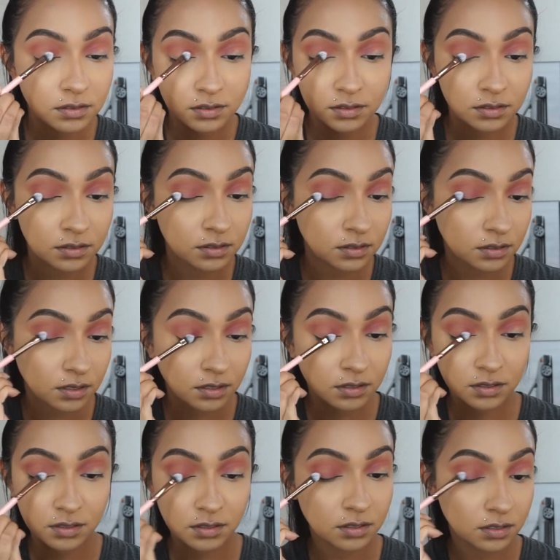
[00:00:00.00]

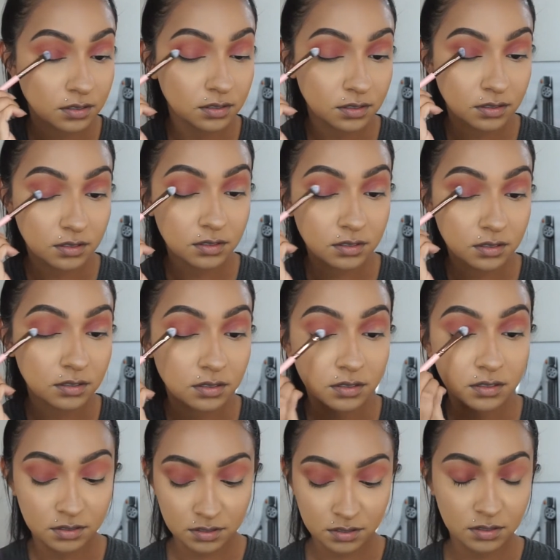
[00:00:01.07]

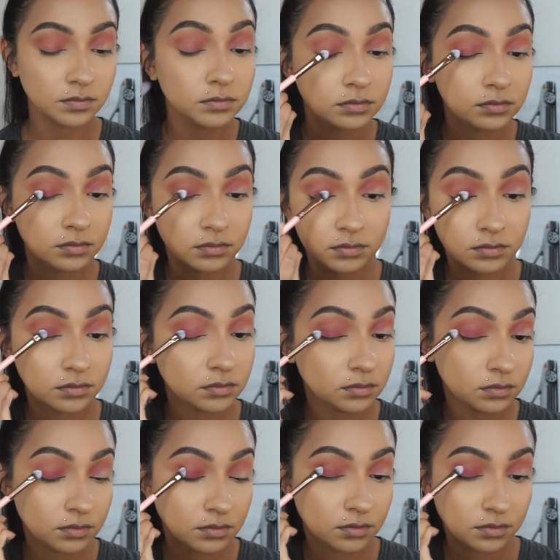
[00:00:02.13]

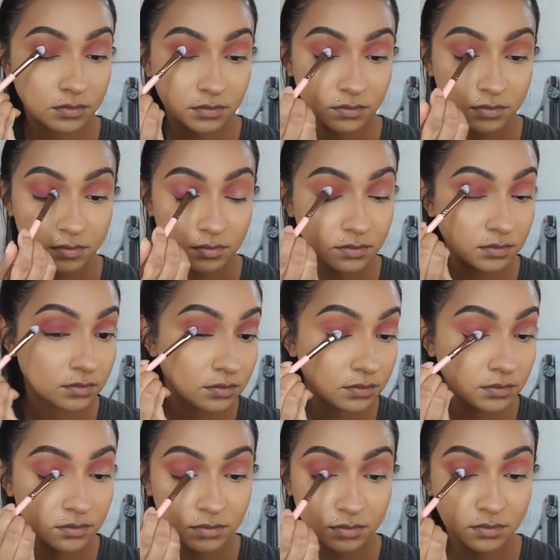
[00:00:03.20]

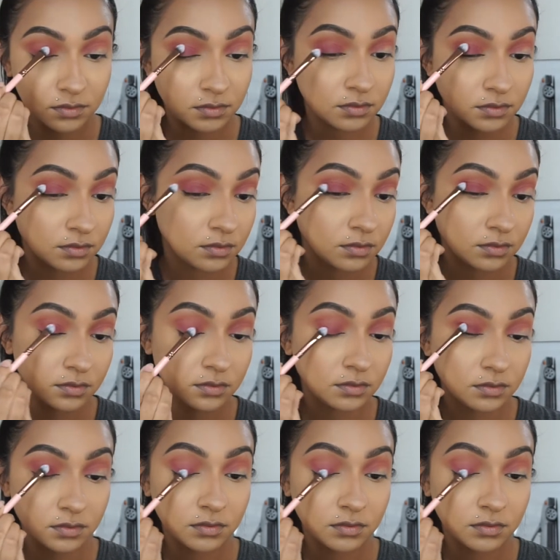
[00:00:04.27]
[no speech]